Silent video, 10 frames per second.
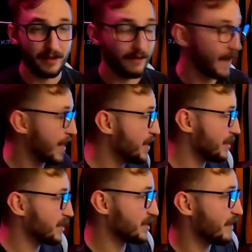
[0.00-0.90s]
finding
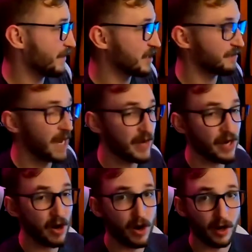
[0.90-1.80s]
this stuff is very
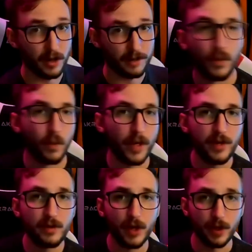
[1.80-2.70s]
hard. When
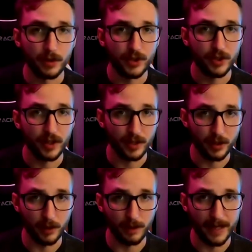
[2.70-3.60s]
you go to the
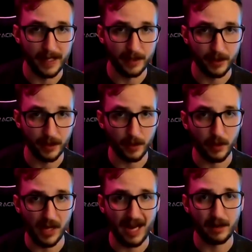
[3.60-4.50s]
Goodwill bins or the
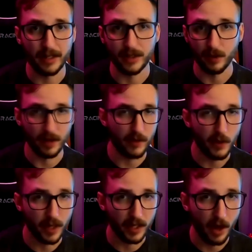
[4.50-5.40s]
Goodwill outlet or whatever you
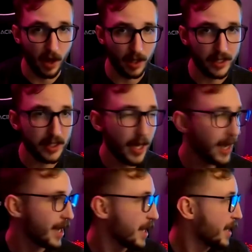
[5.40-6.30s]
want to call it,
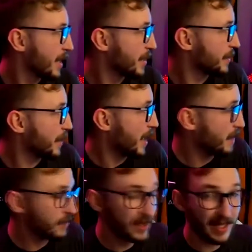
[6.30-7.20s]

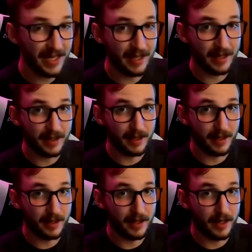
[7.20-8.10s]
everything
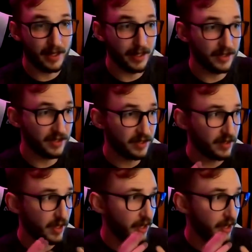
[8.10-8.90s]
is